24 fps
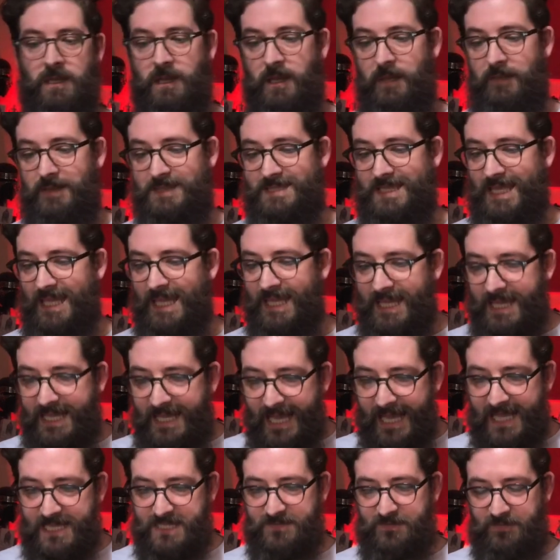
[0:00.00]
That's
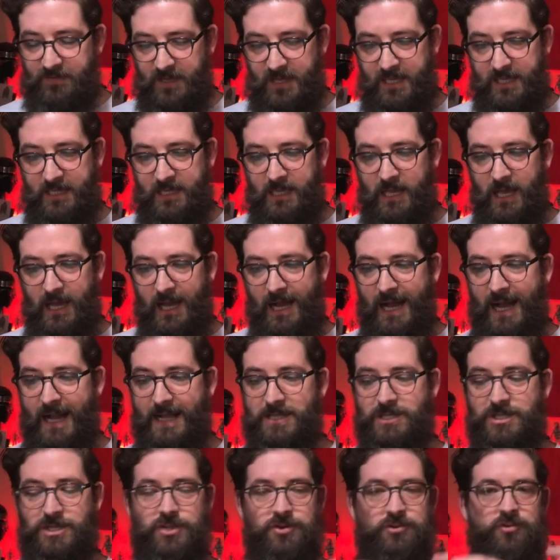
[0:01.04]
ESV,
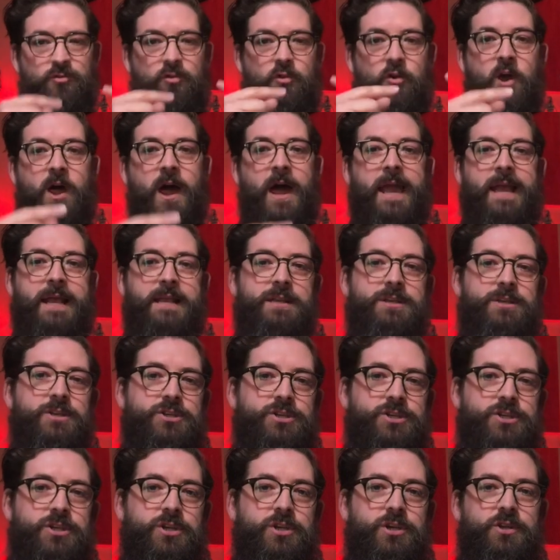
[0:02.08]
trying
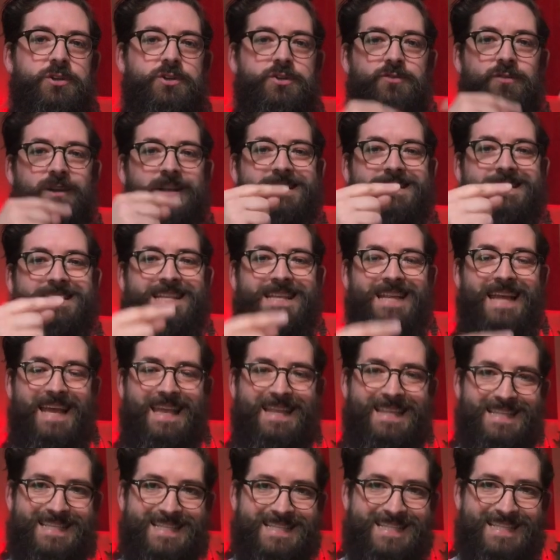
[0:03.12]
to
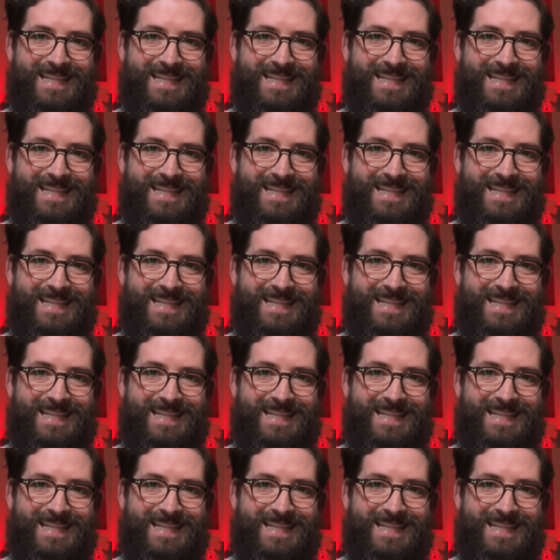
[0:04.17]
translate